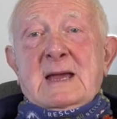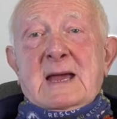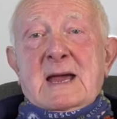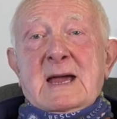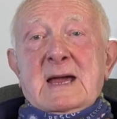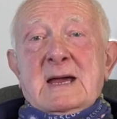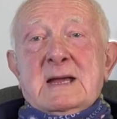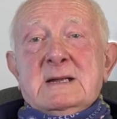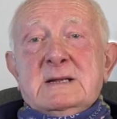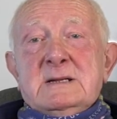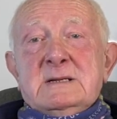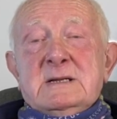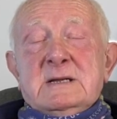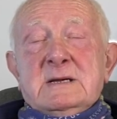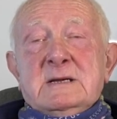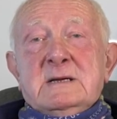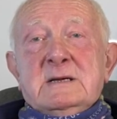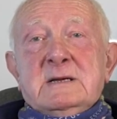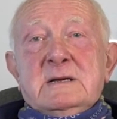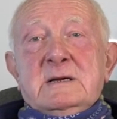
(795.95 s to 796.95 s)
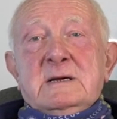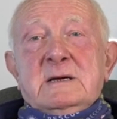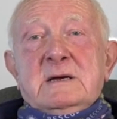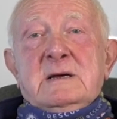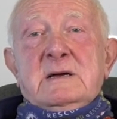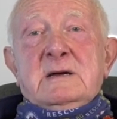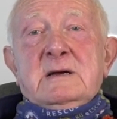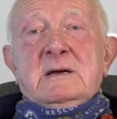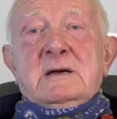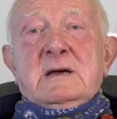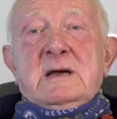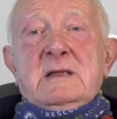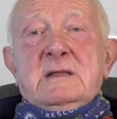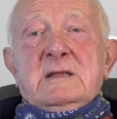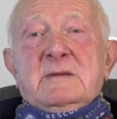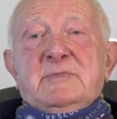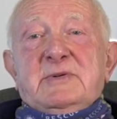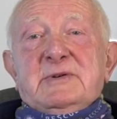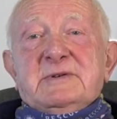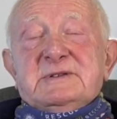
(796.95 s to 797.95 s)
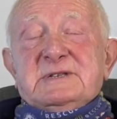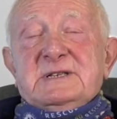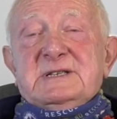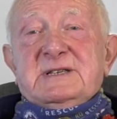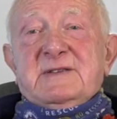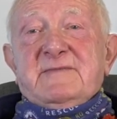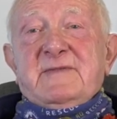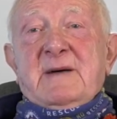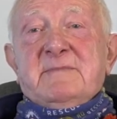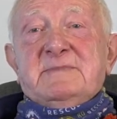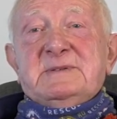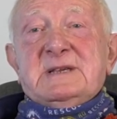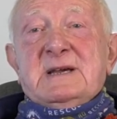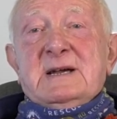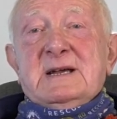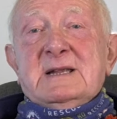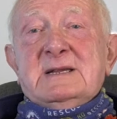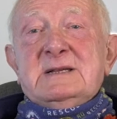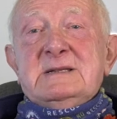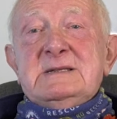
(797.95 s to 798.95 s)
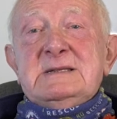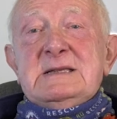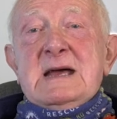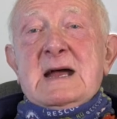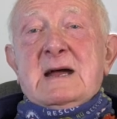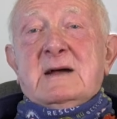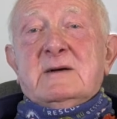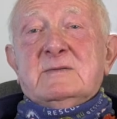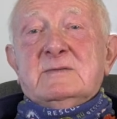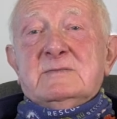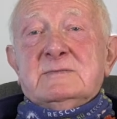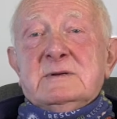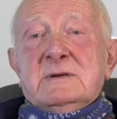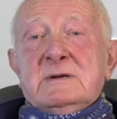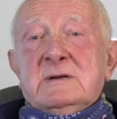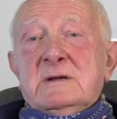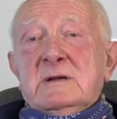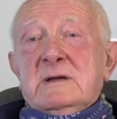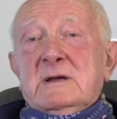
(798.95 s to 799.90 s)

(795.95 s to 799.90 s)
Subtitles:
and in the process of abseiling down,